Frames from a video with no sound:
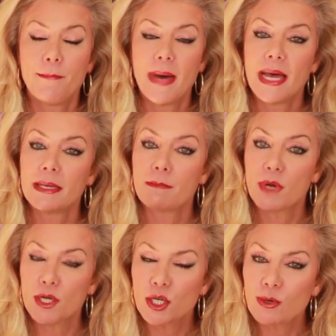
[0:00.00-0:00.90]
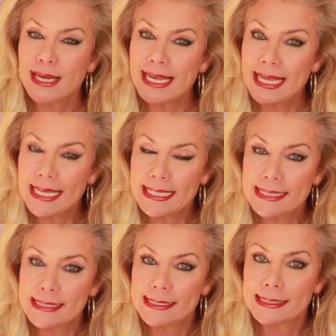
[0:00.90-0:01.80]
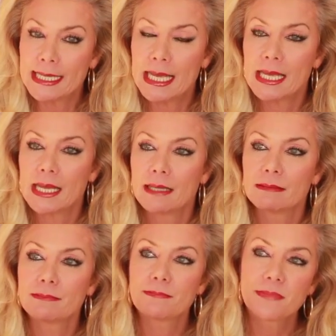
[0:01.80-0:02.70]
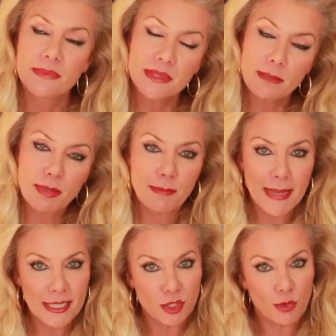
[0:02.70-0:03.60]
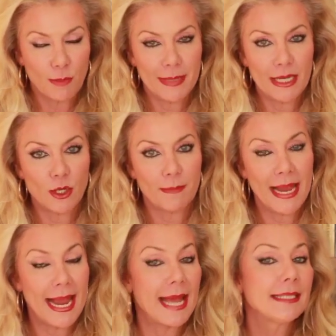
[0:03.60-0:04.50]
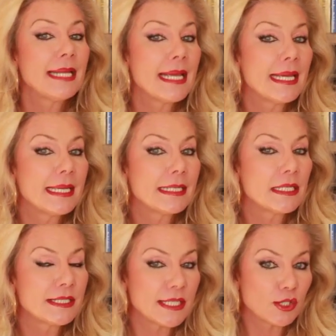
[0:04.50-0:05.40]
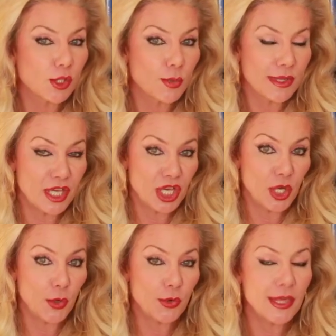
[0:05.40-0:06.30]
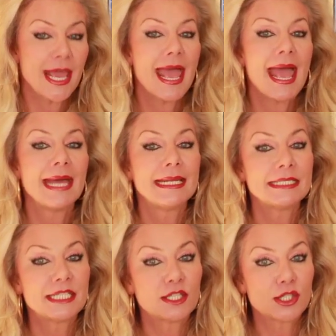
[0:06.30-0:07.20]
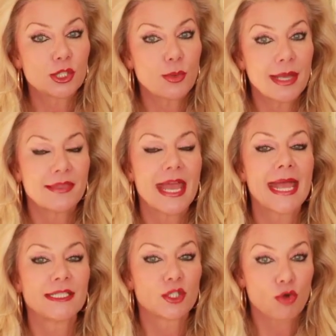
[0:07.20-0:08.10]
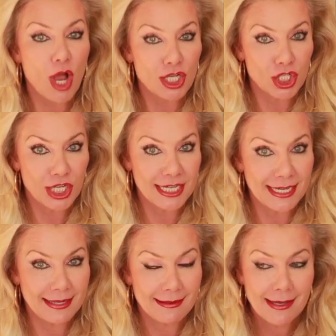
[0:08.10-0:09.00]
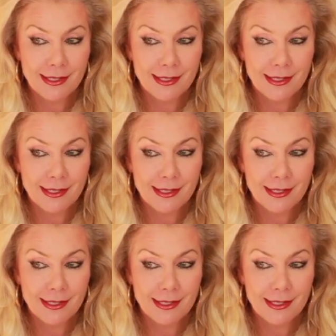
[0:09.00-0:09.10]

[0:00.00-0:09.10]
But Mercury is the perpetual Peter Pan. It deals with youth and it deals with androgyny.